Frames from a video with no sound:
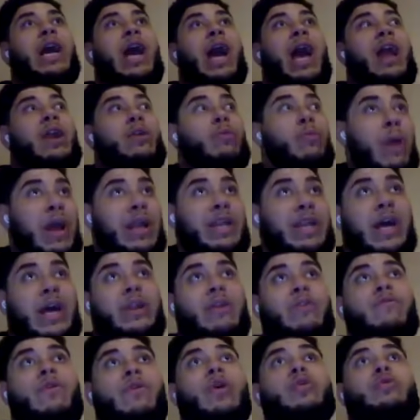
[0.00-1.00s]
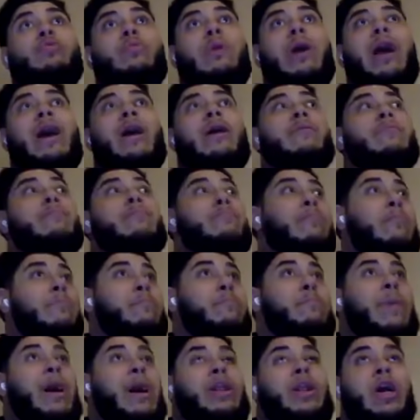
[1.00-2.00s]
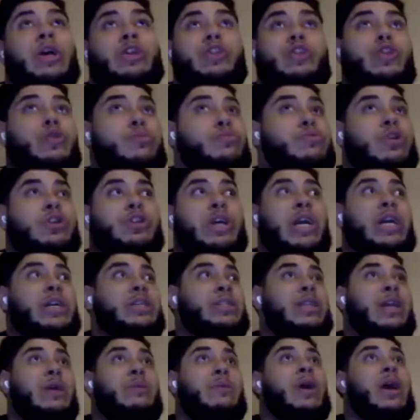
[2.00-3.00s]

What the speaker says: and went down a road where my last two projects,